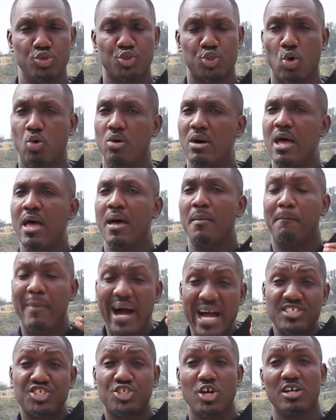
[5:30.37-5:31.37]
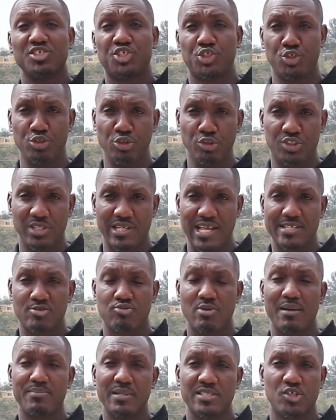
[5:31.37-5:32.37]
So my charge to you today, as
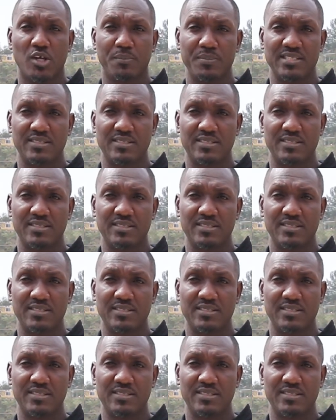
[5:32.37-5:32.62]
we wrap this up,